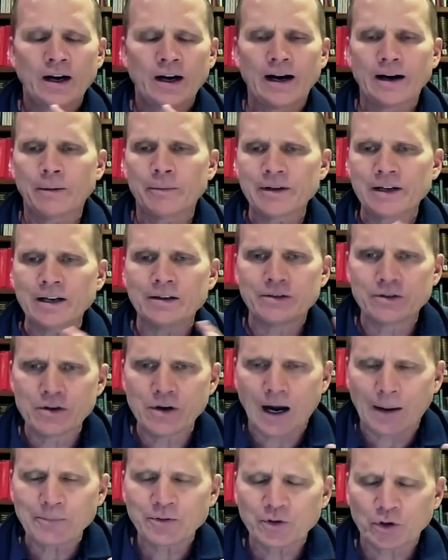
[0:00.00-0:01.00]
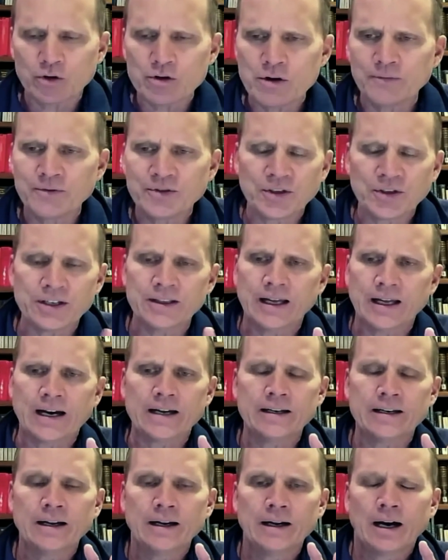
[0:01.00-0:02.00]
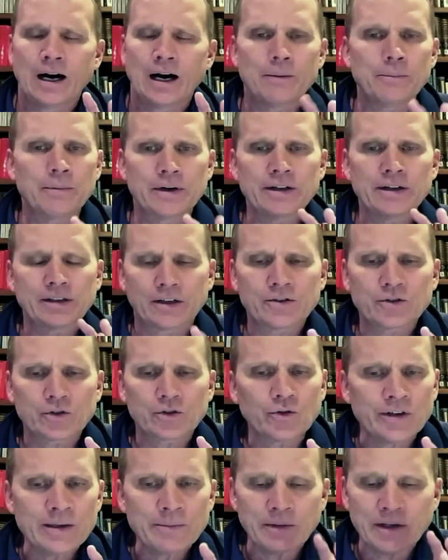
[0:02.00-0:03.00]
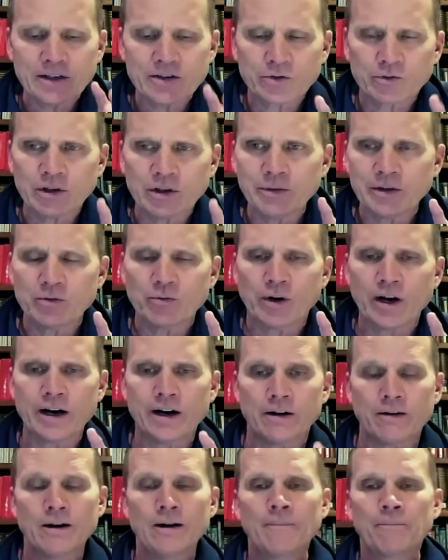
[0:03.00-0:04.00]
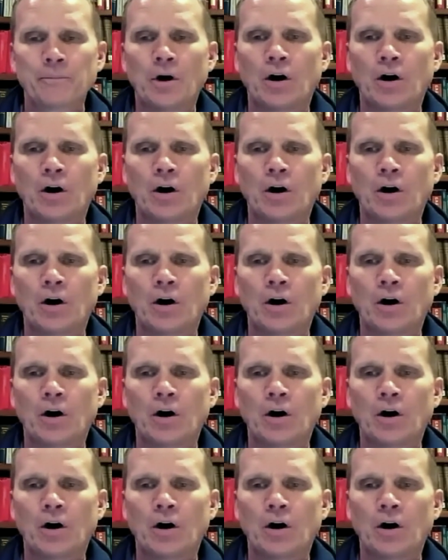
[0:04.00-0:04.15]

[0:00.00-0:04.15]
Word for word: I mean, you, I'm sure you've seen that, um, but it's extremely, extremely rare.